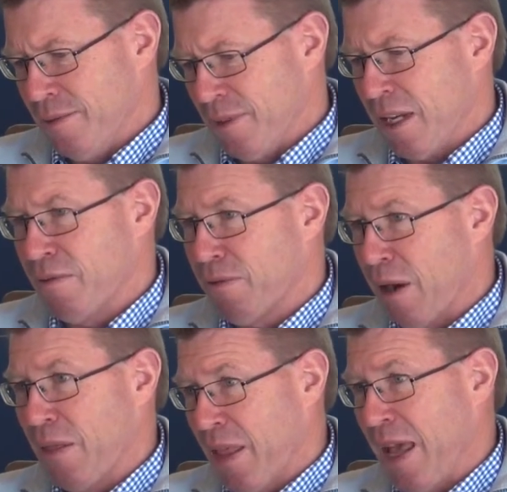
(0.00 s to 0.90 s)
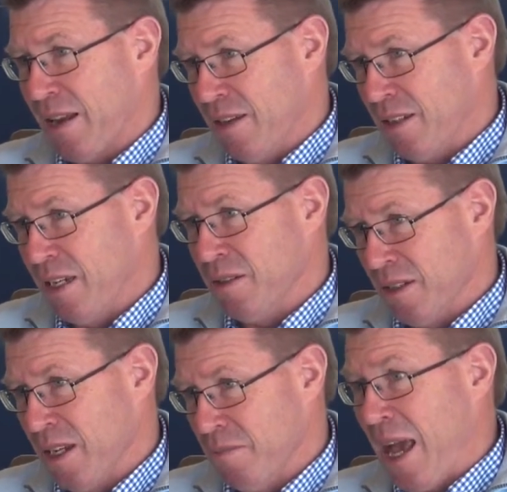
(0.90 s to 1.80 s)
confront that
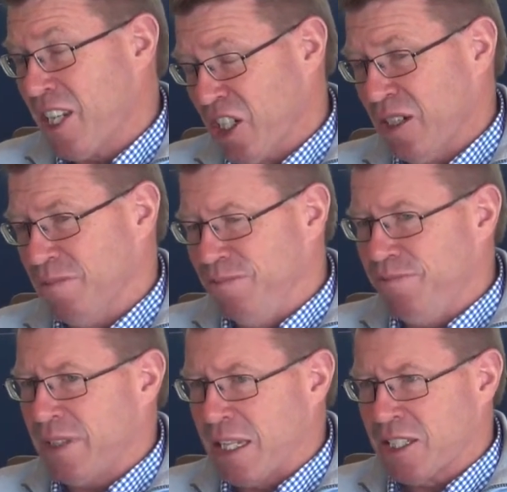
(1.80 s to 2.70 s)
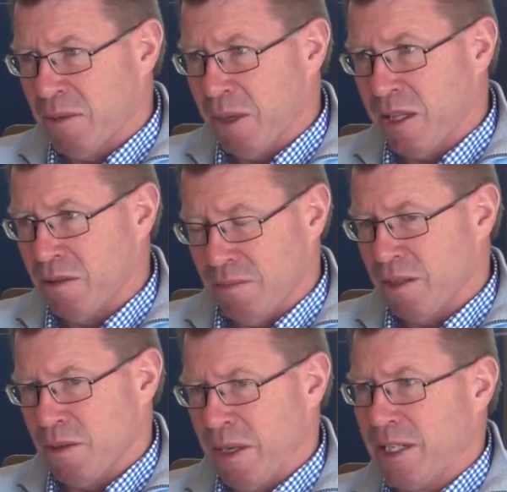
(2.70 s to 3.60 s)
and match it, that's going to be
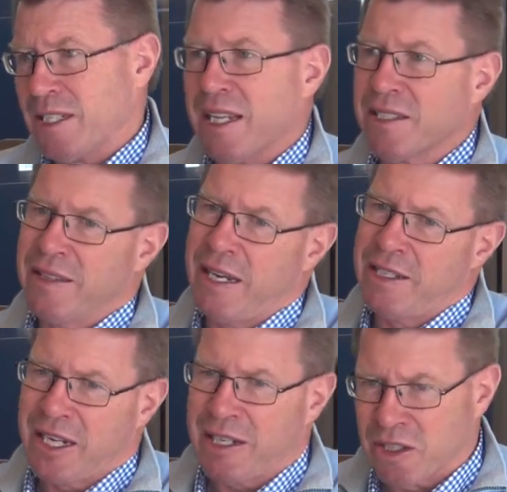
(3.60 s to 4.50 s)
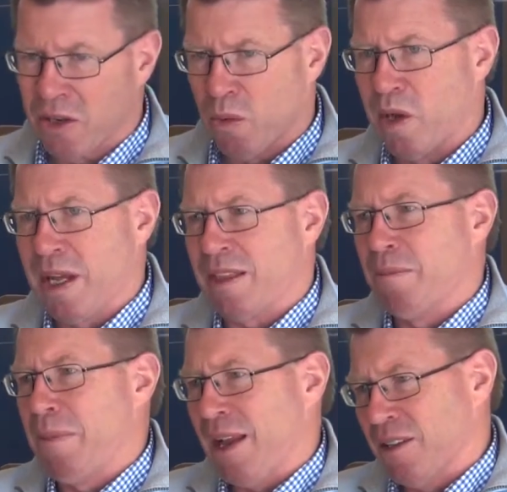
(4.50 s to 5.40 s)
the big test. And then Checker's got to work out the
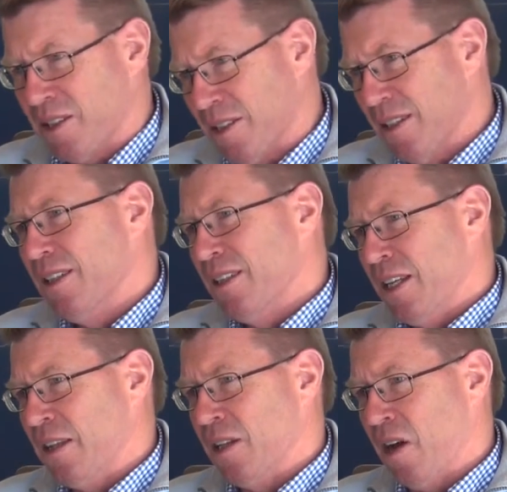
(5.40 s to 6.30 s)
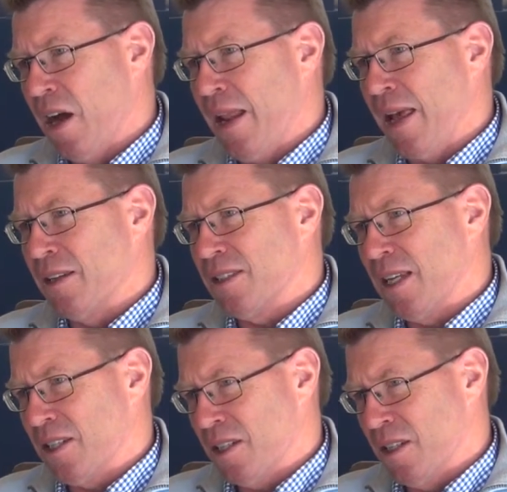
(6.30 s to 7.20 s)
balance in the line-out
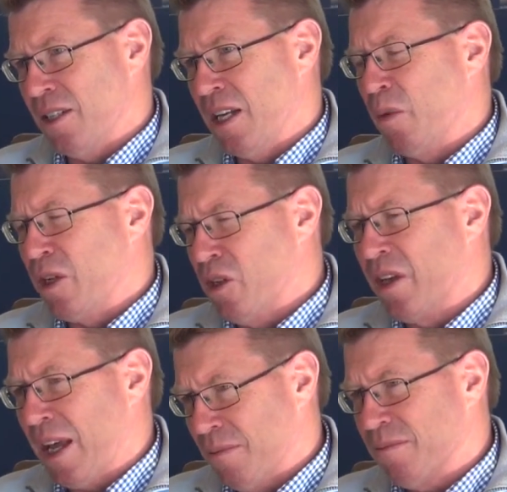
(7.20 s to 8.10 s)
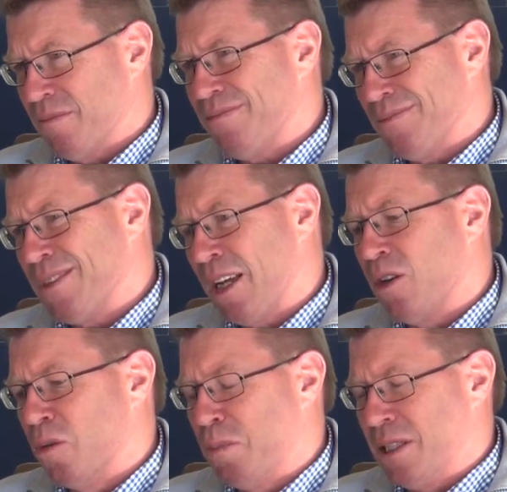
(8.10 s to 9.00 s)
such that, we do get a good